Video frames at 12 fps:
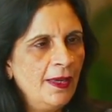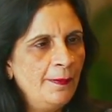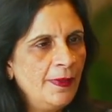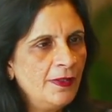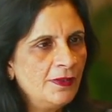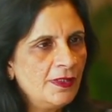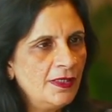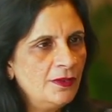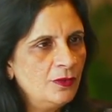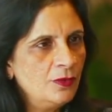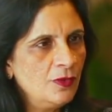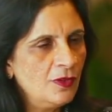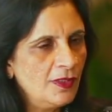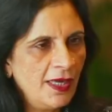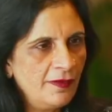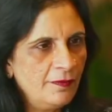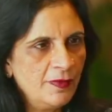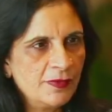Because I do not
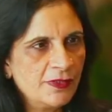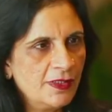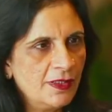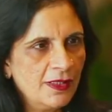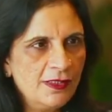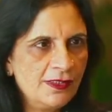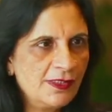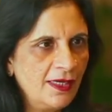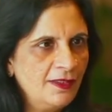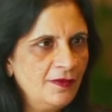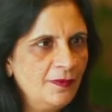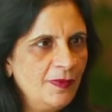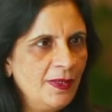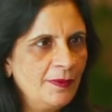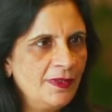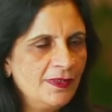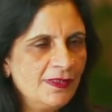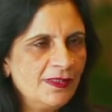have music inside of me. I
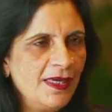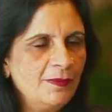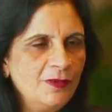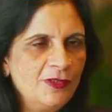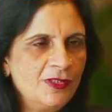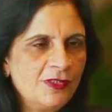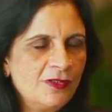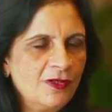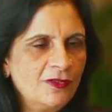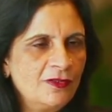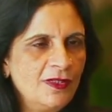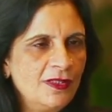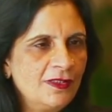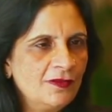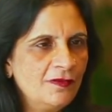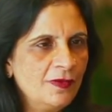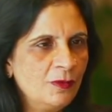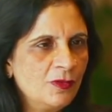mean, I'm just not creative
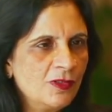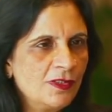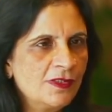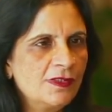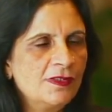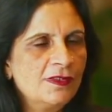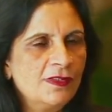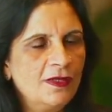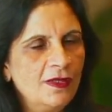where music is concerned,